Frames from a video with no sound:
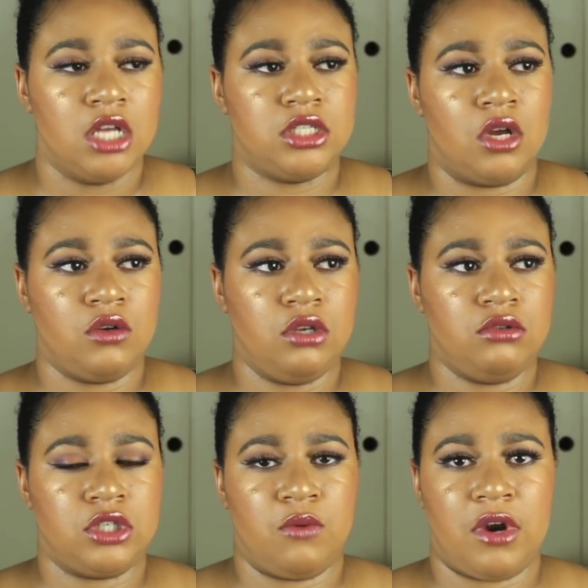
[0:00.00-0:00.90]
So
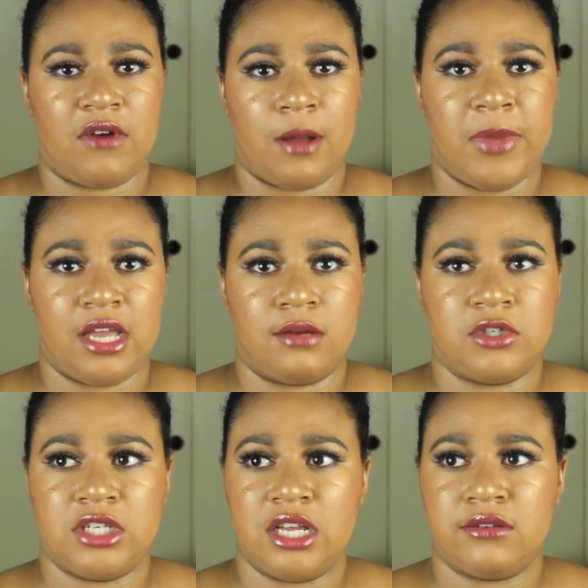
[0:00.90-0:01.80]
usually whenever I pick up
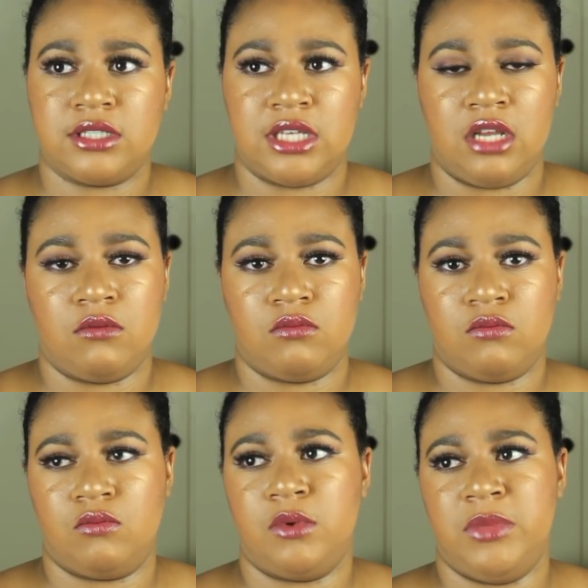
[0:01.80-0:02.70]
shifts, it
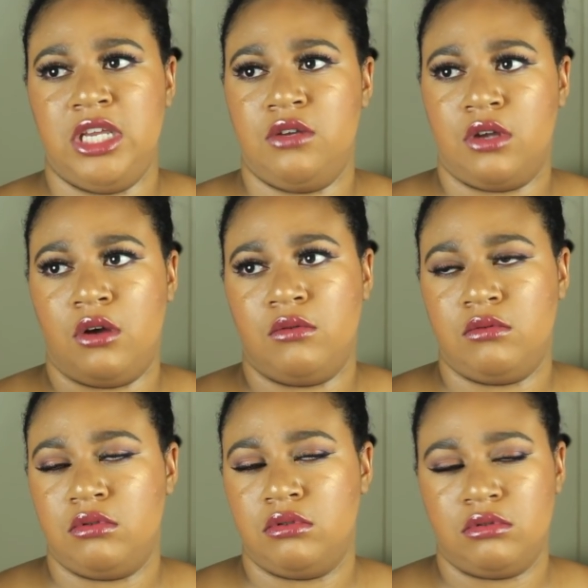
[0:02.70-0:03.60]
would be, you know,
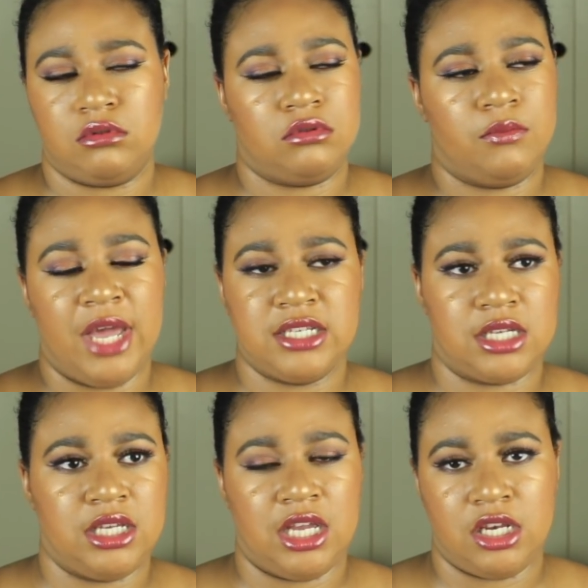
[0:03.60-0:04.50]

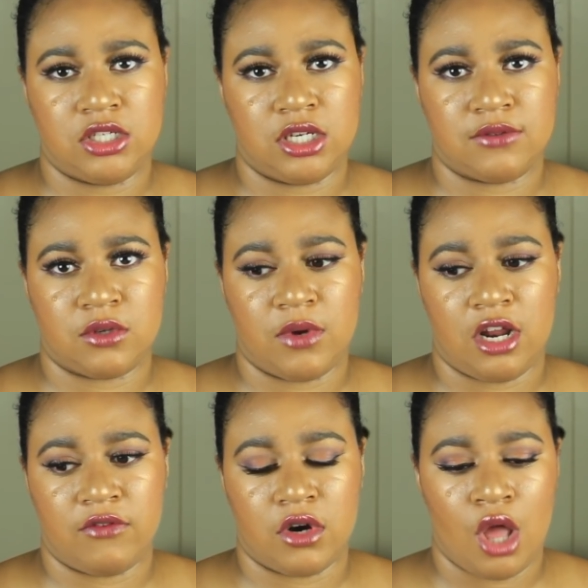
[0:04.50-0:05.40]
basically any shifts or
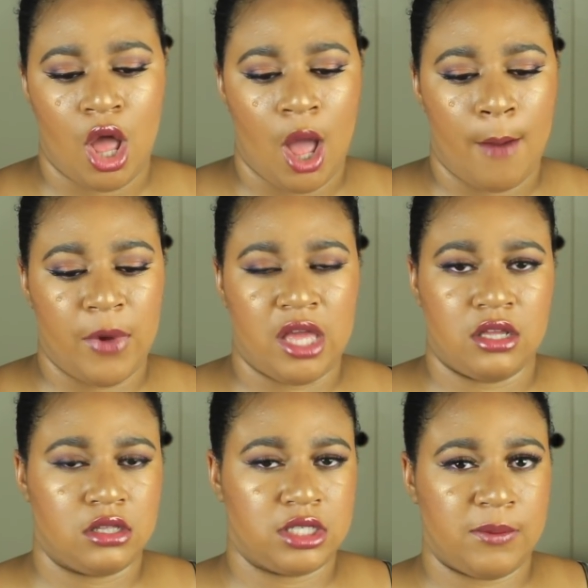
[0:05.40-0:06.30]
whatever,
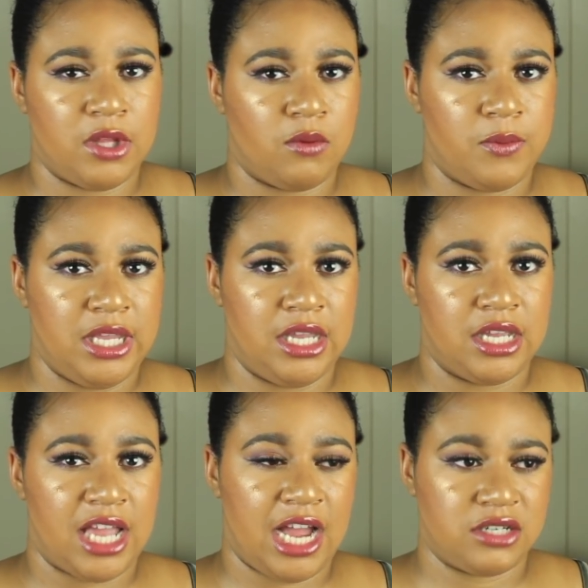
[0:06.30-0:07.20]
but some of them would be
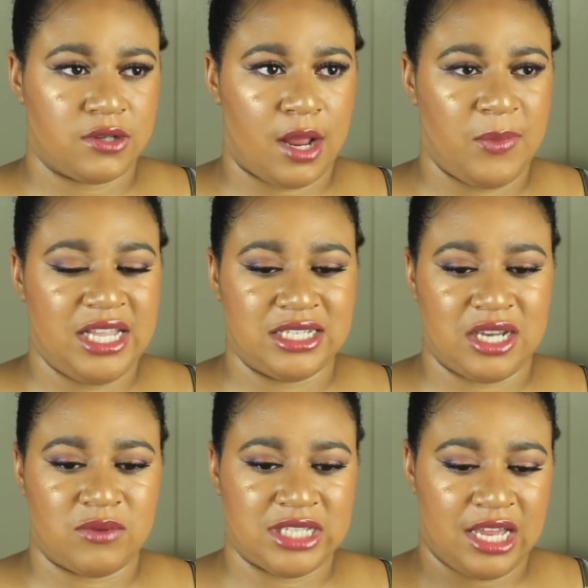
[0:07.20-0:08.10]
Cash Wrap because
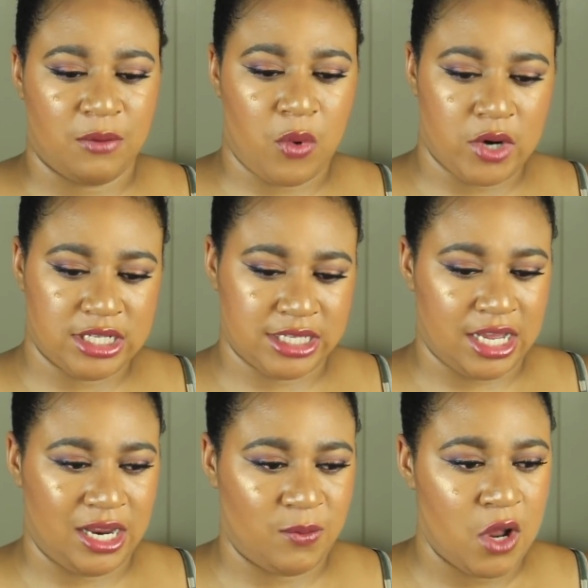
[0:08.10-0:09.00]
there was at a point of
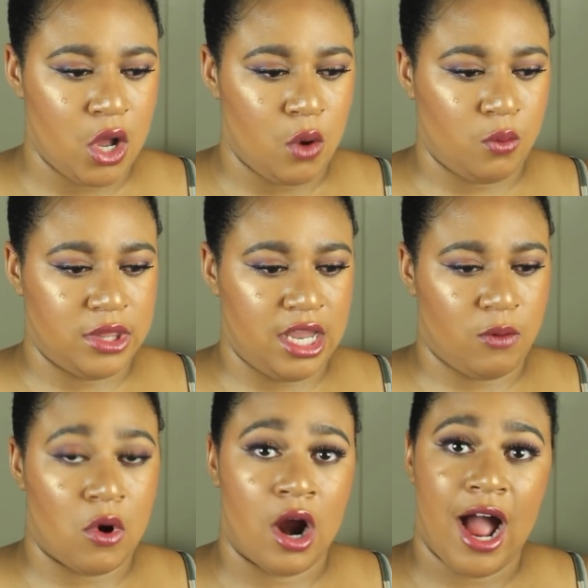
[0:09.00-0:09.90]
time when they
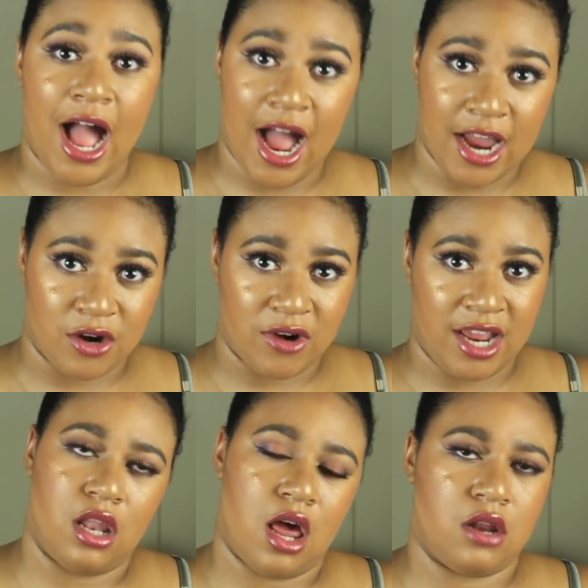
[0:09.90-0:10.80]
were
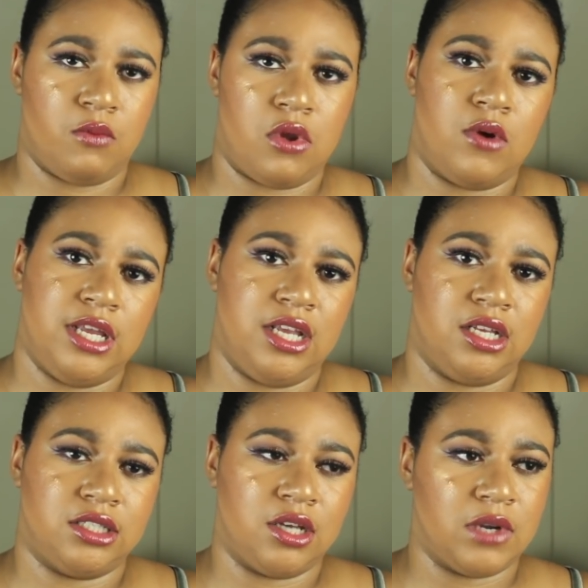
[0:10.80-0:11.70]
hiring a lot of
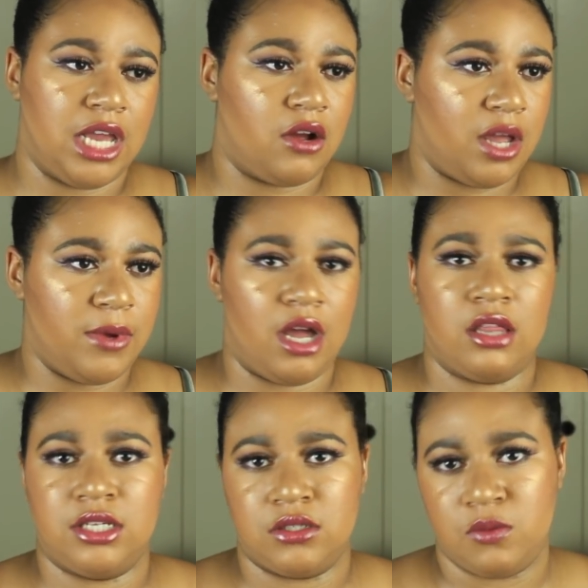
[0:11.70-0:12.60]
employees. They were like, okay, we got
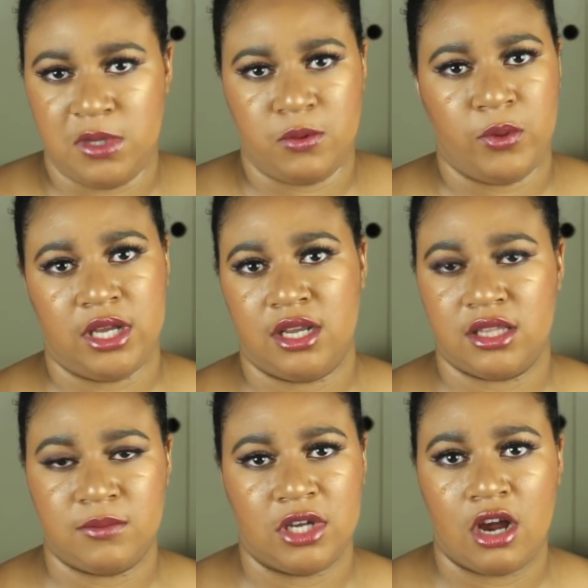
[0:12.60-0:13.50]
all these new people, we could
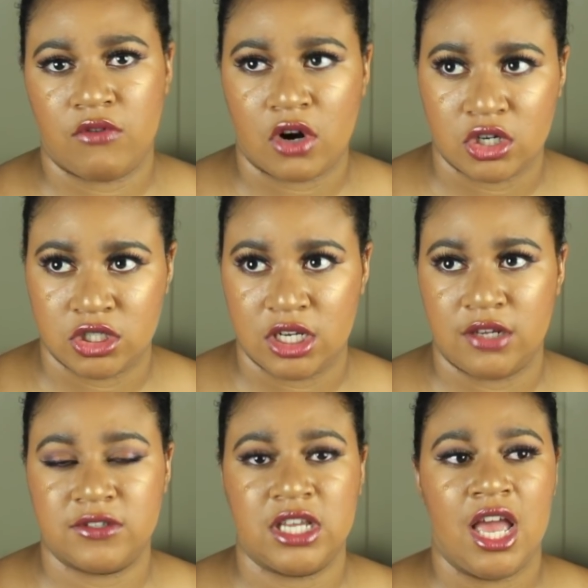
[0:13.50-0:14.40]
get them to cover our
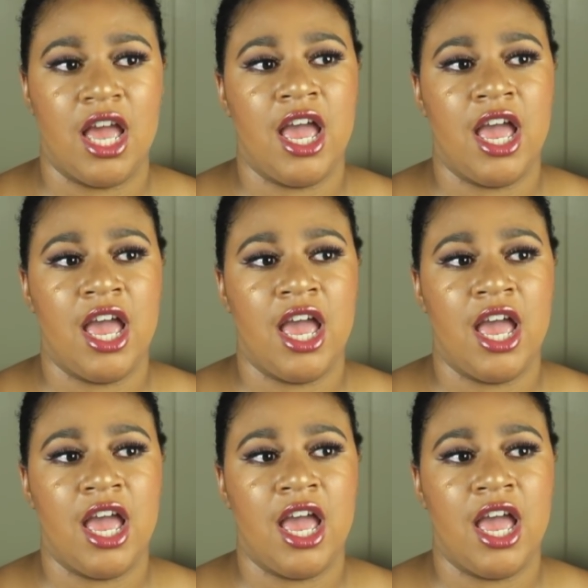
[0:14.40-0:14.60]
shifts.